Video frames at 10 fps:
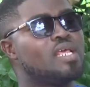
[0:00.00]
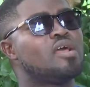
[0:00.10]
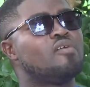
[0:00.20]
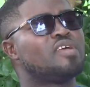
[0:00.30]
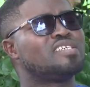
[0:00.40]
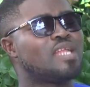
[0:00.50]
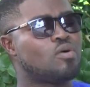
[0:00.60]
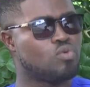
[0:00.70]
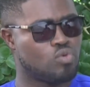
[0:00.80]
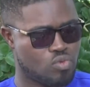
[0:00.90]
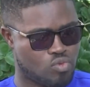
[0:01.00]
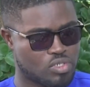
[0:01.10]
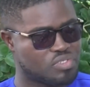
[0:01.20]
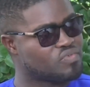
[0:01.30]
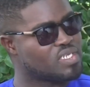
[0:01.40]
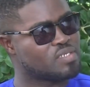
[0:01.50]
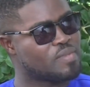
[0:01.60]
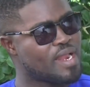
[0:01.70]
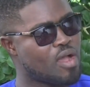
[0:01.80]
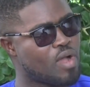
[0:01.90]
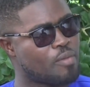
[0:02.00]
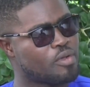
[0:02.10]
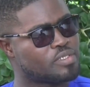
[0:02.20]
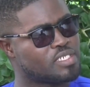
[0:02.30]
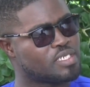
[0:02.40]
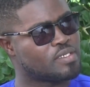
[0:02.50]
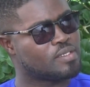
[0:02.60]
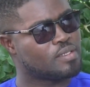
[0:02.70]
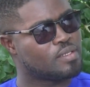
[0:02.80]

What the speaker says: a day of rest, now constituency ban our adoptee.